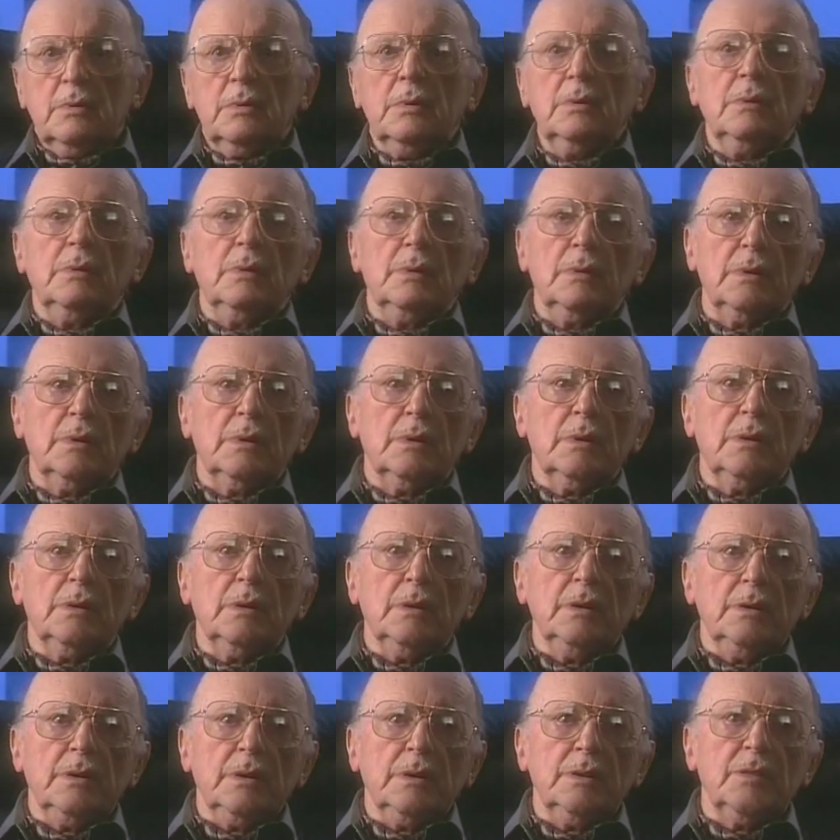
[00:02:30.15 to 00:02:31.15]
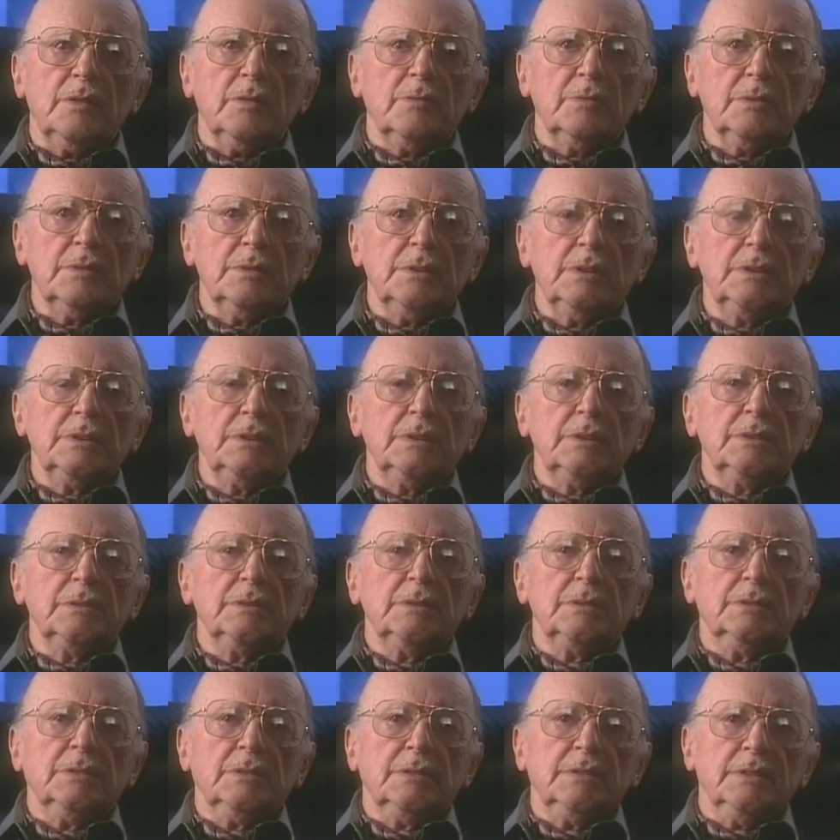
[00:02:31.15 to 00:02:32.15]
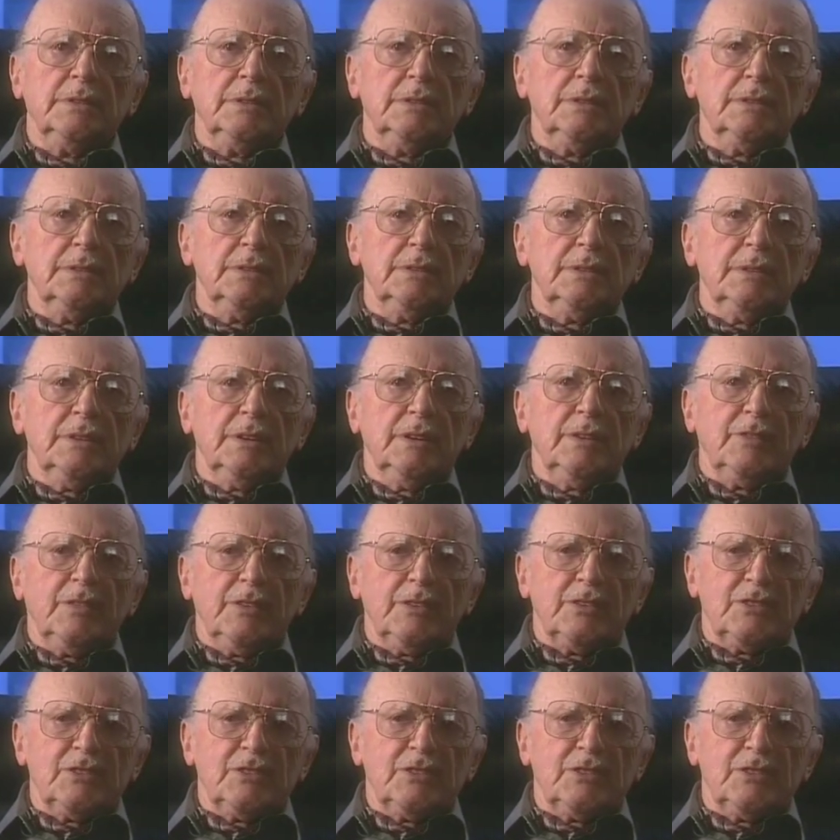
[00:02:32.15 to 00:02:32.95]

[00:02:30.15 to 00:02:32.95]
Oh, God, I thought, if